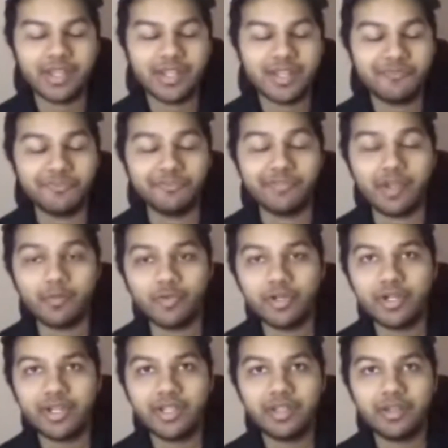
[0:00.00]
right after
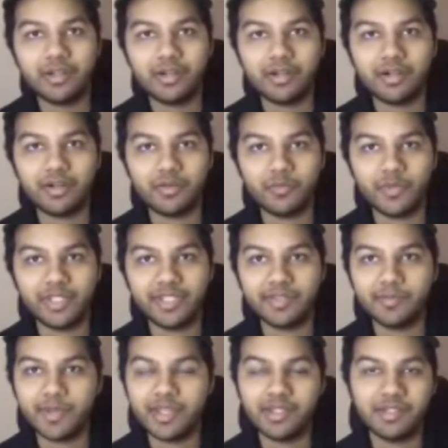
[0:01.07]
February, we
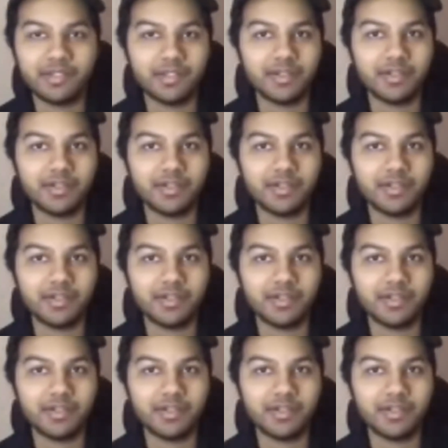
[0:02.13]
spent